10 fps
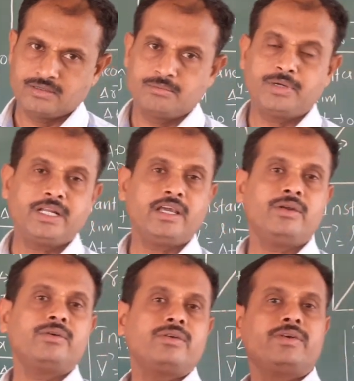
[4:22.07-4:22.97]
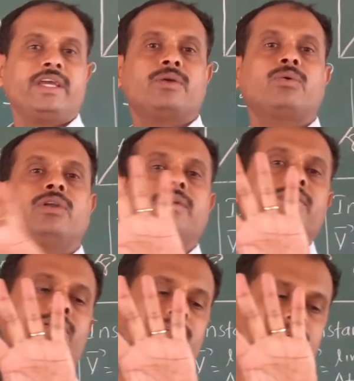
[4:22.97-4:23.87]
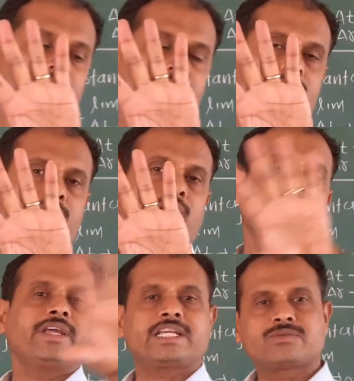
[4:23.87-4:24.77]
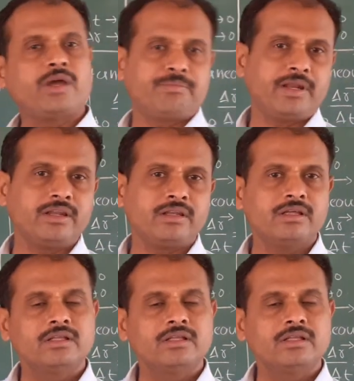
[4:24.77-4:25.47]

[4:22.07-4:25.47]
But here you have to take only on xy plane.